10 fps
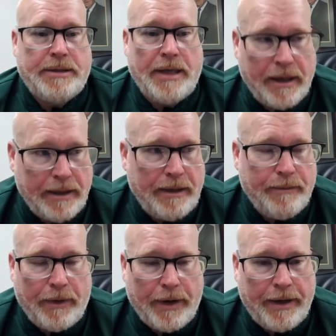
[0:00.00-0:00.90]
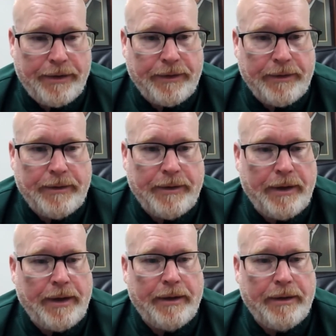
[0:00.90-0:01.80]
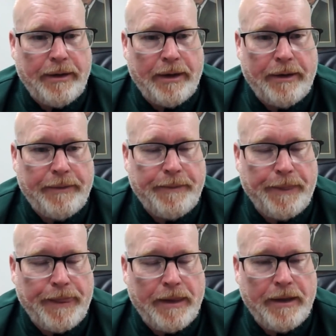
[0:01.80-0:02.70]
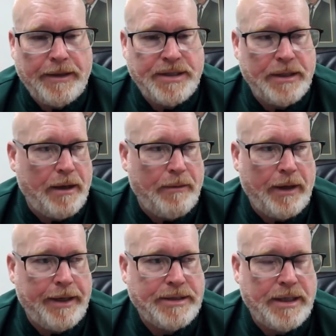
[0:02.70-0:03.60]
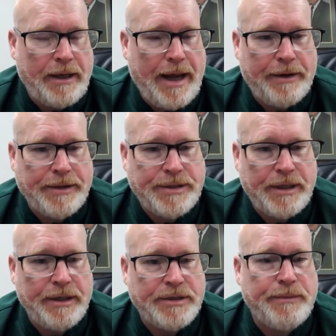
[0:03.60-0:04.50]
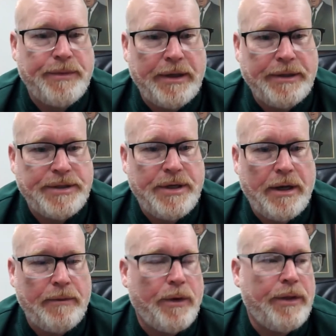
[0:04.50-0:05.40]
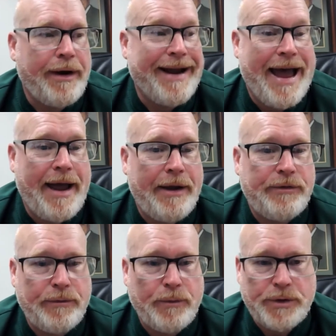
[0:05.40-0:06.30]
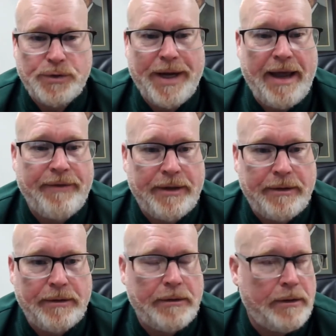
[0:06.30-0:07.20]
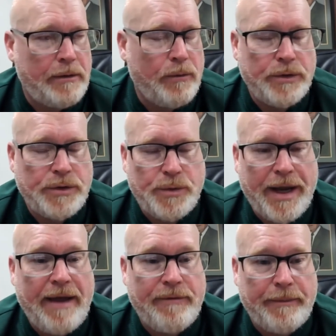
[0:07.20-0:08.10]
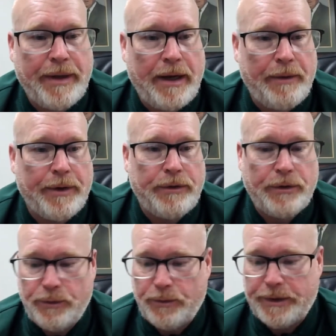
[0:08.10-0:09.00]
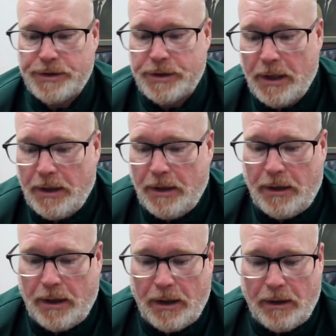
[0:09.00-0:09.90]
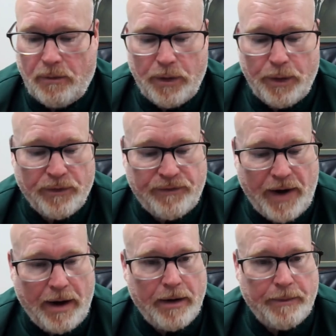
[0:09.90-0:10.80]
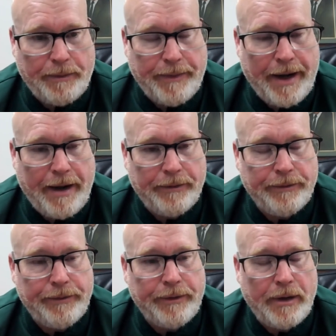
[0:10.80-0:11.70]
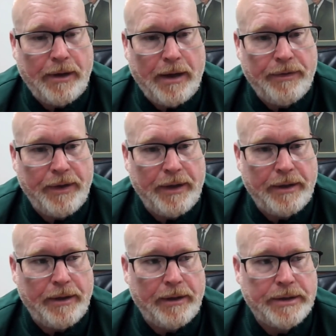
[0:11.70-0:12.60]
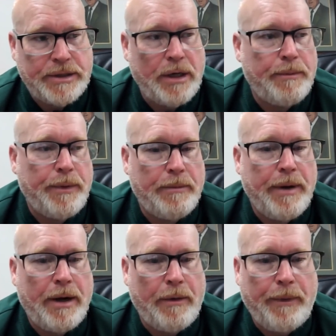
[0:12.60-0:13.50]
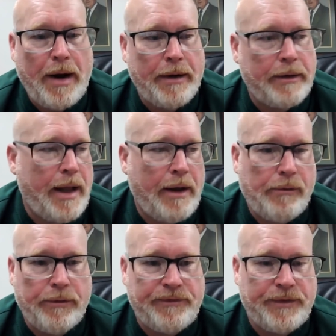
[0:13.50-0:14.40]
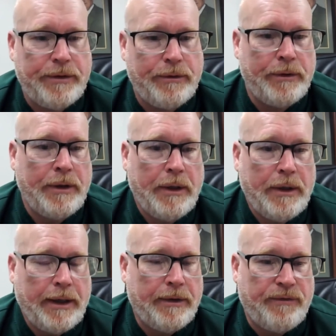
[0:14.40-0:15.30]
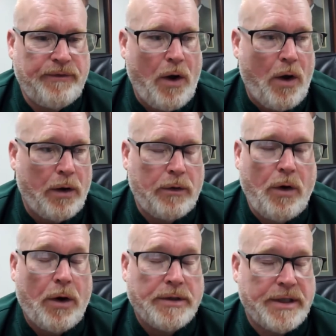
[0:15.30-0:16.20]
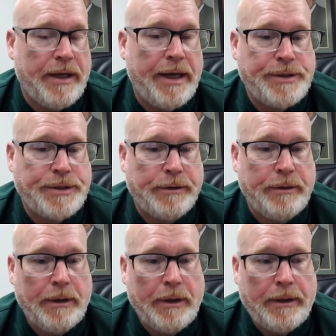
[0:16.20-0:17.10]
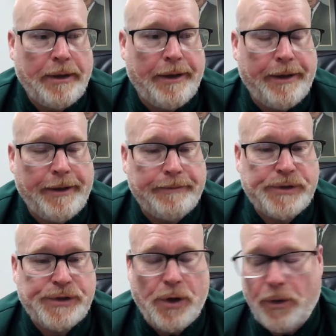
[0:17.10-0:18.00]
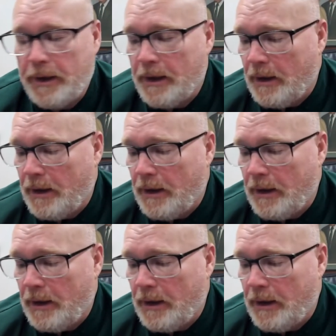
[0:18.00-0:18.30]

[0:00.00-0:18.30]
take a deep breath and the NCAA's allowed us to get some things done with our guys, which we haven't been able to do, which we were fired up about, and I think is going to put a better product out on the field in the fall across the nation. So